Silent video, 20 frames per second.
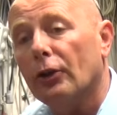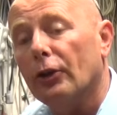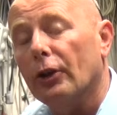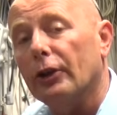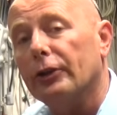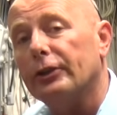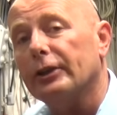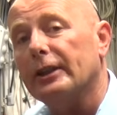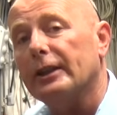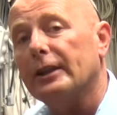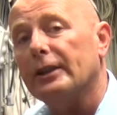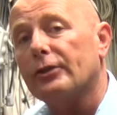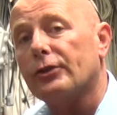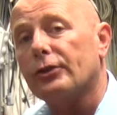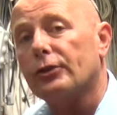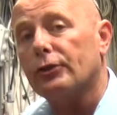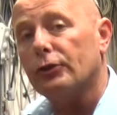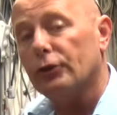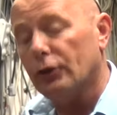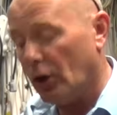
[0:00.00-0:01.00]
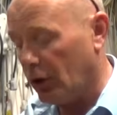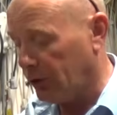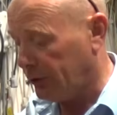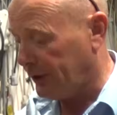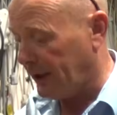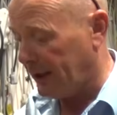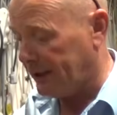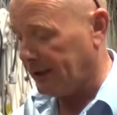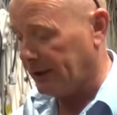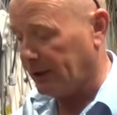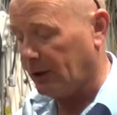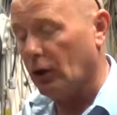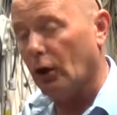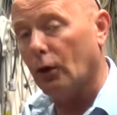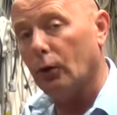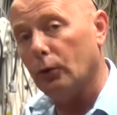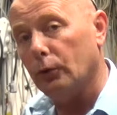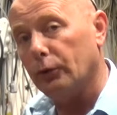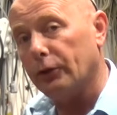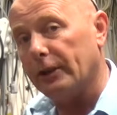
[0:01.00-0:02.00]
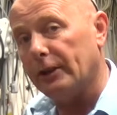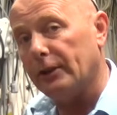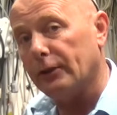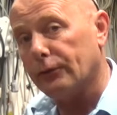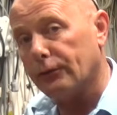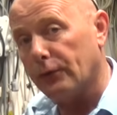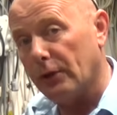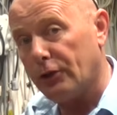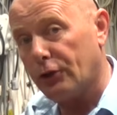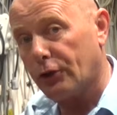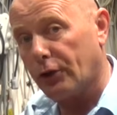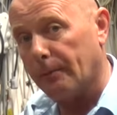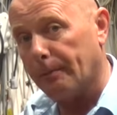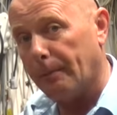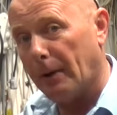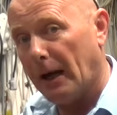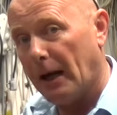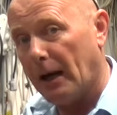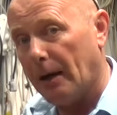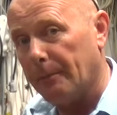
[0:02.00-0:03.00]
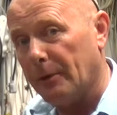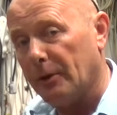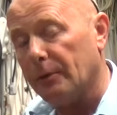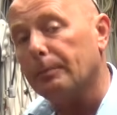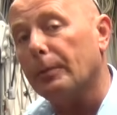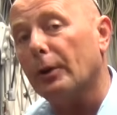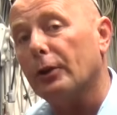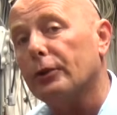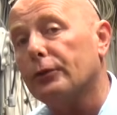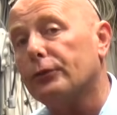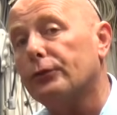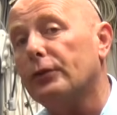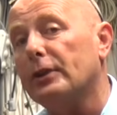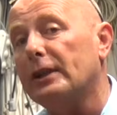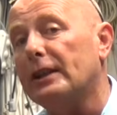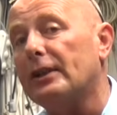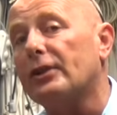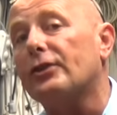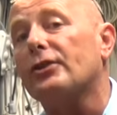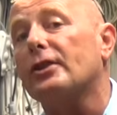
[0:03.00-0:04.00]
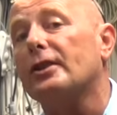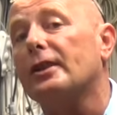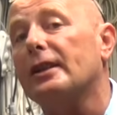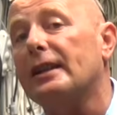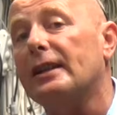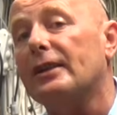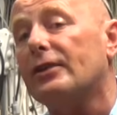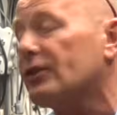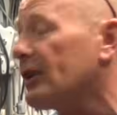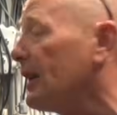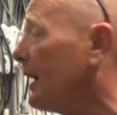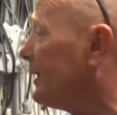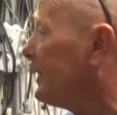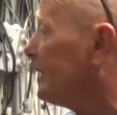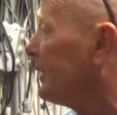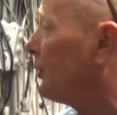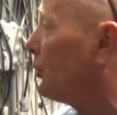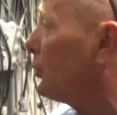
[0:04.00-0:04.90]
that is not getting cold in the fridge compartment, but the freezer is getting